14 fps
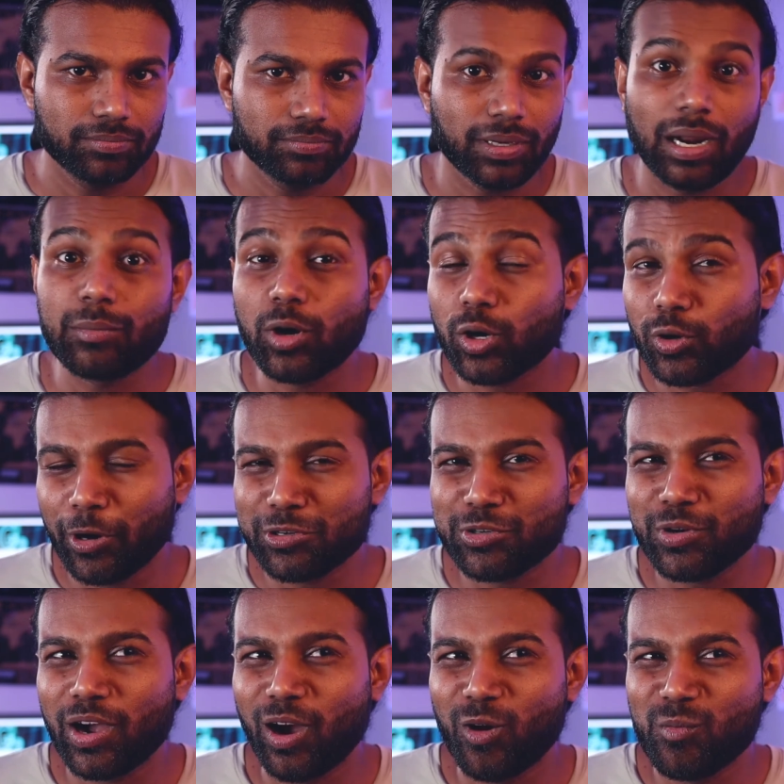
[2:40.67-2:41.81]
But I'm not quite
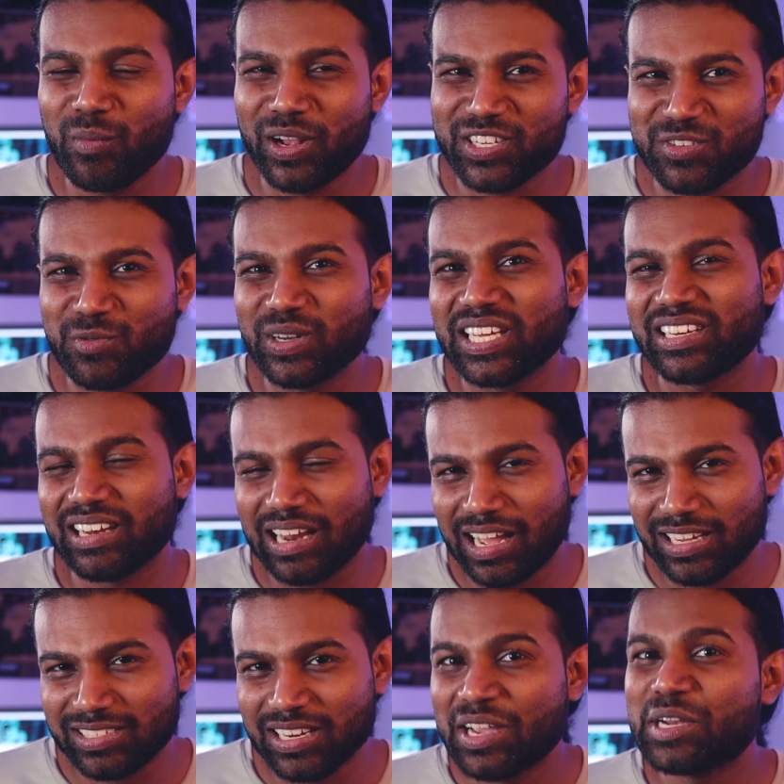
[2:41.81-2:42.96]
sure how much will it
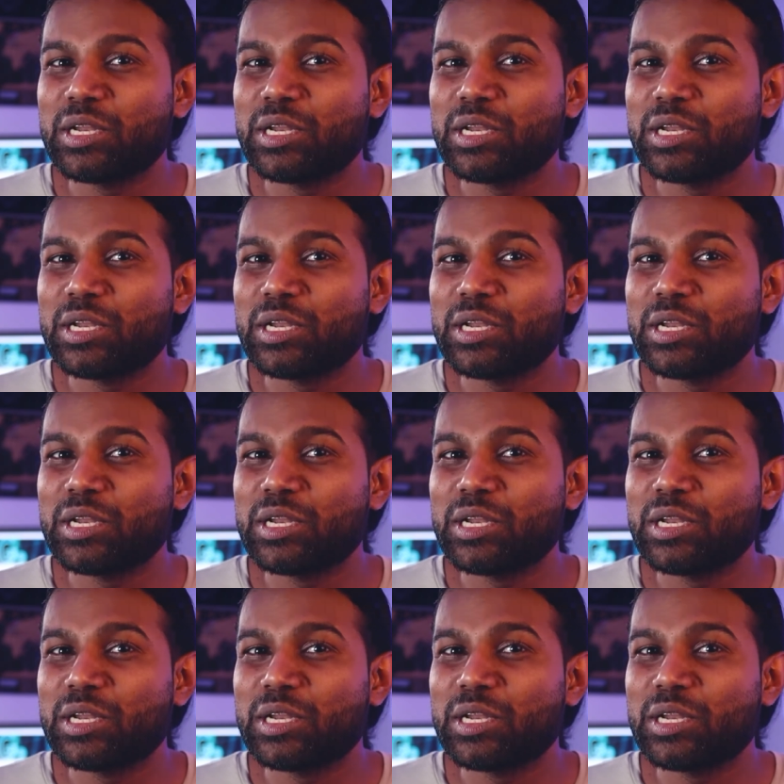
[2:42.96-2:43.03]
last,